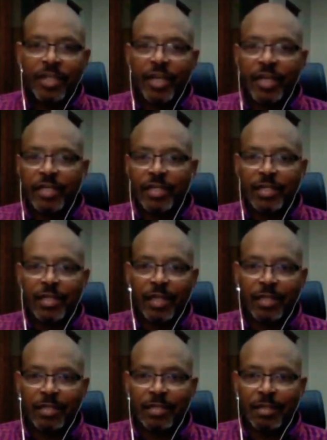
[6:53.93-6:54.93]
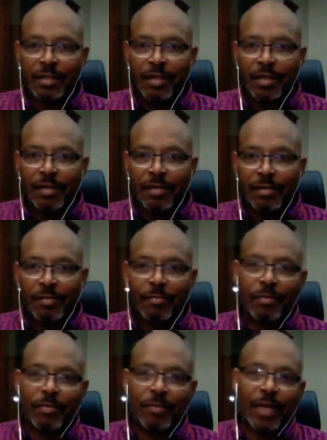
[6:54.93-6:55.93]
differentiation that,
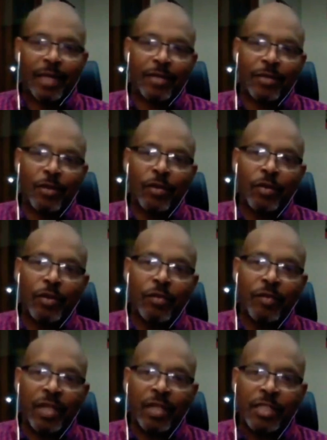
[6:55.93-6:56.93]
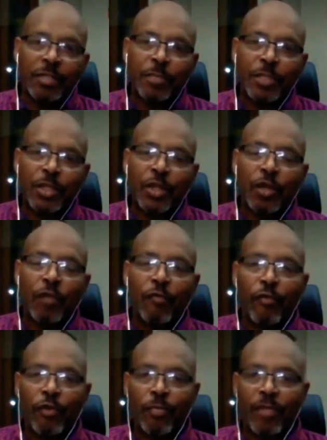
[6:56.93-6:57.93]
not in this
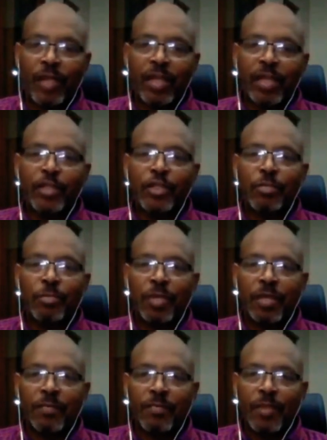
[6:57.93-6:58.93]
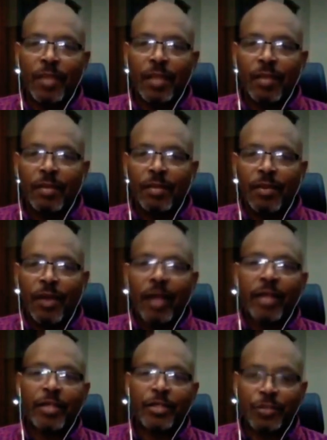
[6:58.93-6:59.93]
particular forum, that needs to be,
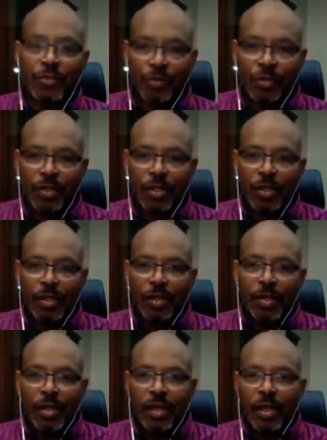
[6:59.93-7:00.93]
understood.